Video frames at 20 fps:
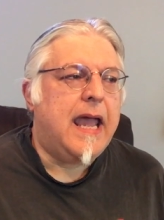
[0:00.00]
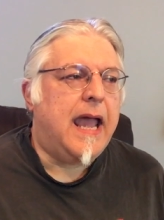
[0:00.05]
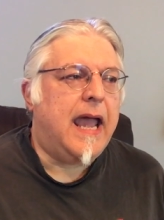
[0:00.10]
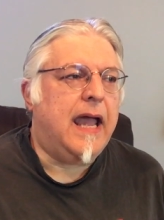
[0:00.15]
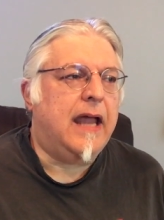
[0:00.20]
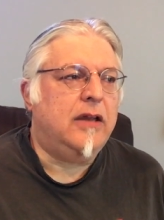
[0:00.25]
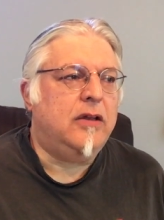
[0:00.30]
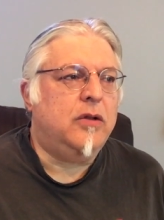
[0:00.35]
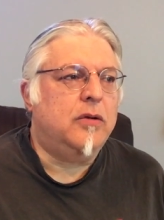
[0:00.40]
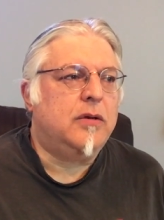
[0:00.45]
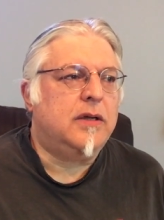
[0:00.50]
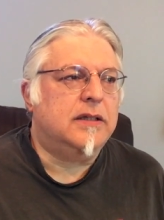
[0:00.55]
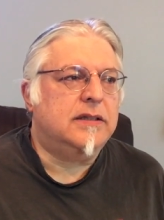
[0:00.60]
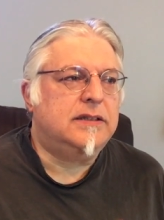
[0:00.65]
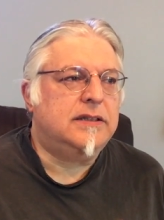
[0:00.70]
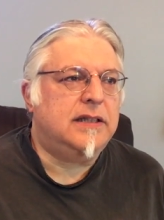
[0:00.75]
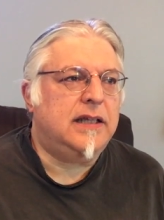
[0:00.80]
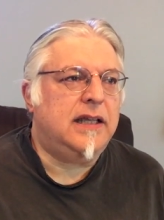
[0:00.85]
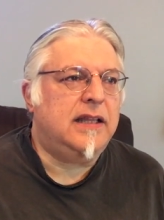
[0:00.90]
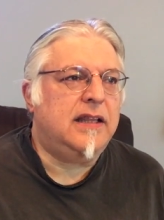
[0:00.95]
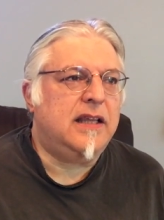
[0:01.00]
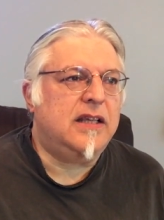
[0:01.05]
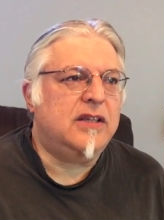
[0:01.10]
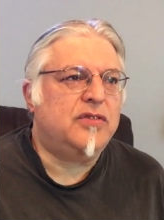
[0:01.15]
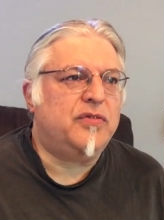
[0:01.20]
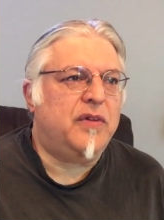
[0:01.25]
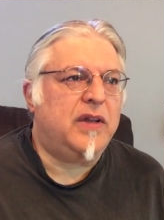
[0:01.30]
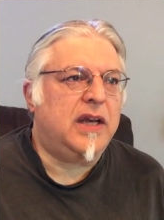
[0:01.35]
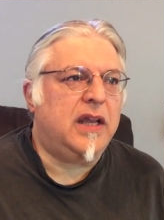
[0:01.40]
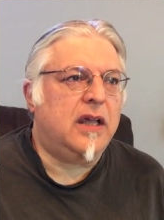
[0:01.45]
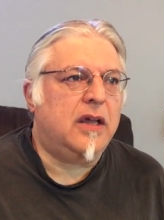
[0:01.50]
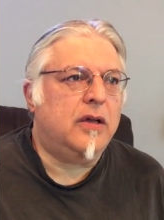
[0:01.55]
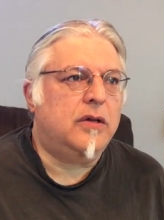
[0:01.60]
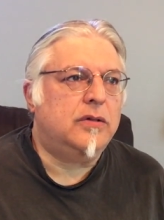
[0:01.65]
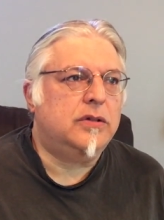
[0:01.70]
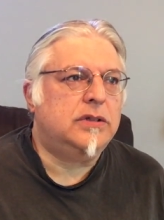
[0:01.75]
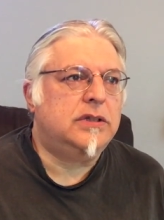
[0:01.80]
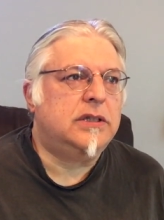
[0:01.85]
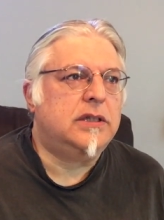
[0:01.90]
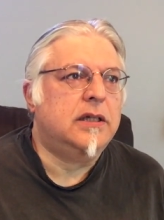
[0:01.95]
And you could see these
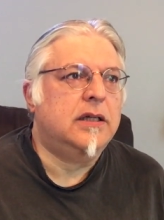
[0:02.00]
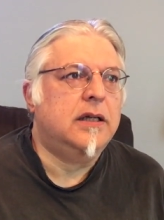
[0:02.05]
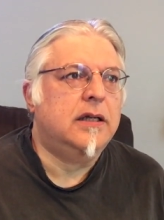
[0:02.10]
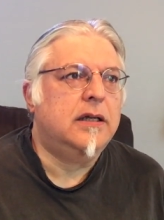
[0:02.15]
videos.